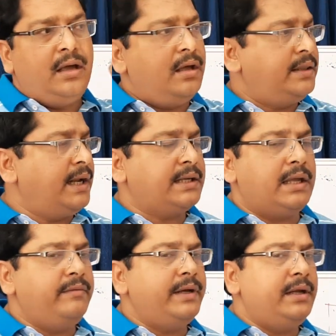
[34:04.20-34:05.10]
that
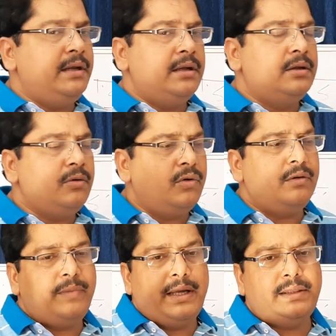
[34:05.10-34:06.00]
can be
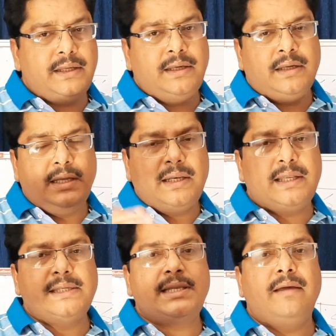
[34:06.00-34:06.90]
known by the
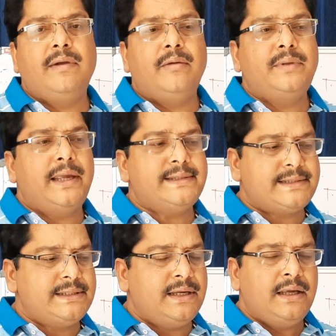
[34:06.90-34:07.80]
increased level of the
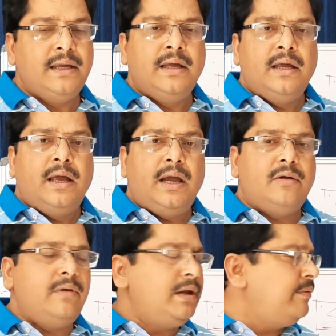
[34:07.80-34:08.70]
HCG,
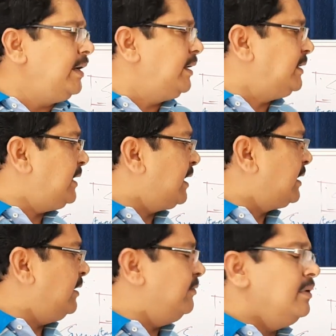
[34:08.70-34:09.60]
and whenever it is
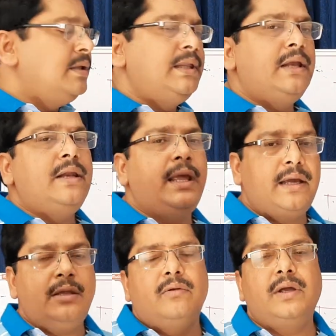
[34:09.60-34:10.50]
active, then
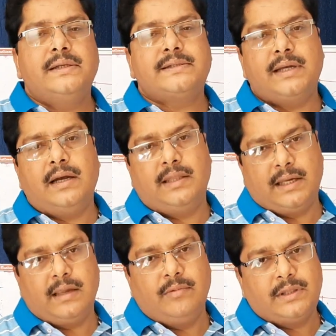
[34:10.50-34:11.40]
again we will start
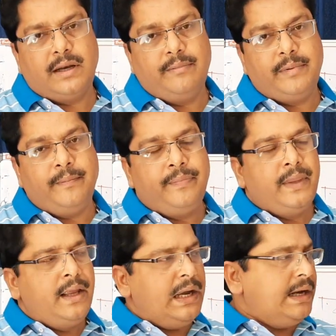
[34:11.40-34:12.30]
the chemotherapy.
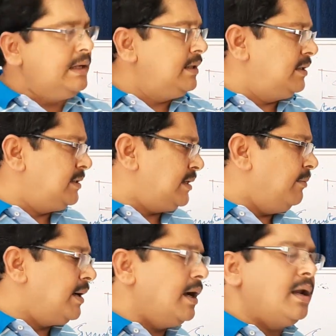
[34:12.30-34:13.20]
And
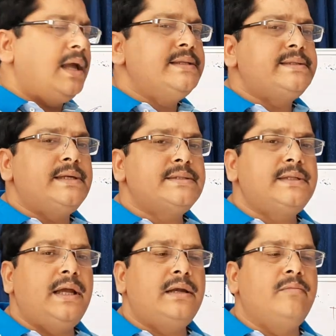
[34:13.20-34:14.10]
some guidelines says
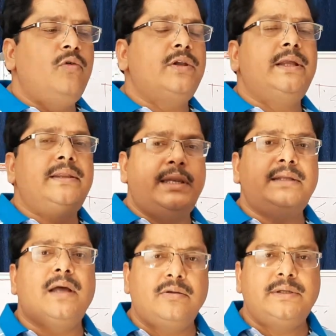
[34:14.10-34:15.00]
that more than
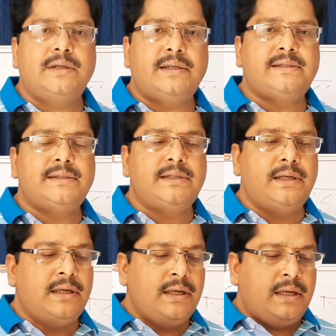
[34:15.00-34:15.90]
3000
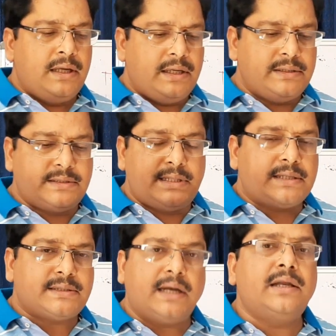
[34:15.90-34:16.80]
HCG is the
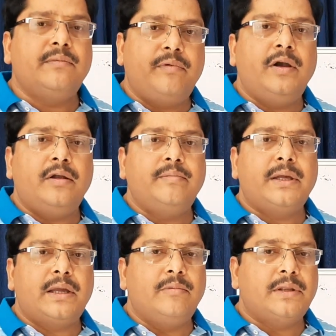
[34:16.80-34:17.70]
starting point of
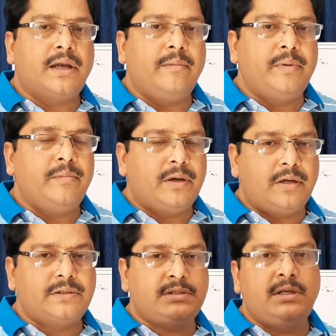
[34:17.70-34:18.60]
the chemotherapy,
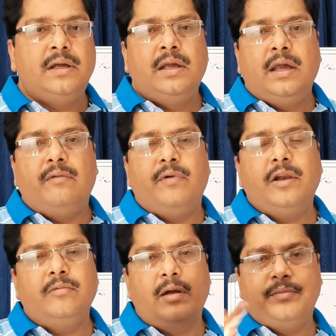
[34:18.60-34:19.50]
because the
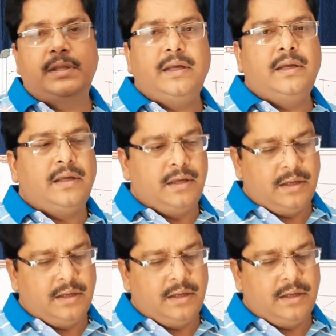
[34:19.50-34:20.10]
volume of the